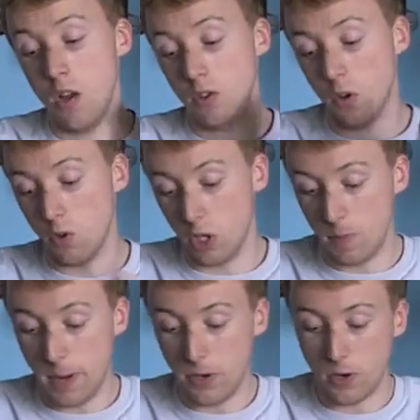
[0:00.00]
So
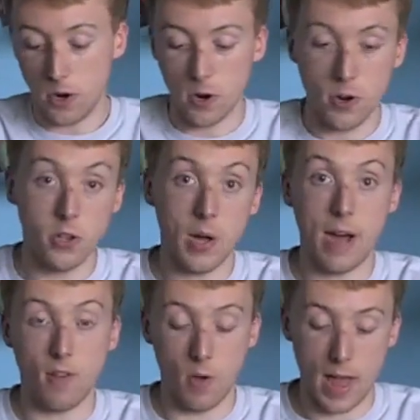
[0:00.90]
just make sure you
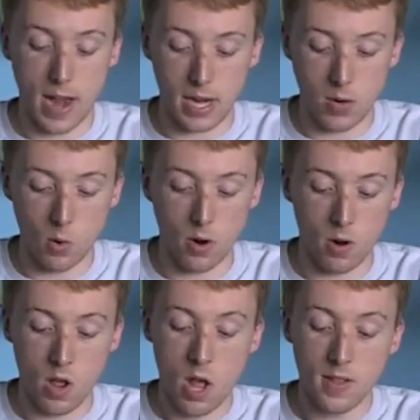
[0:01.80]
have all that in
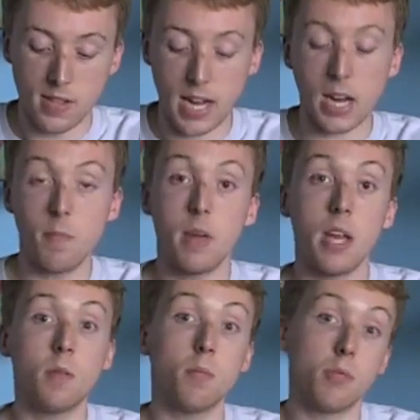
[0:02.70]
order. The second
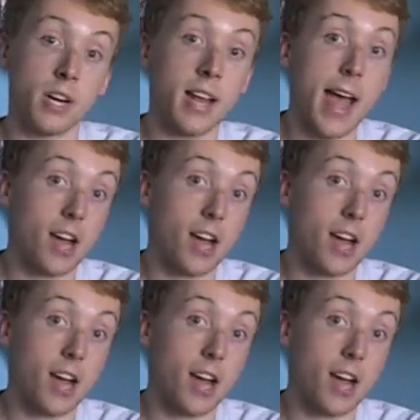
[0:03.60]
being, bring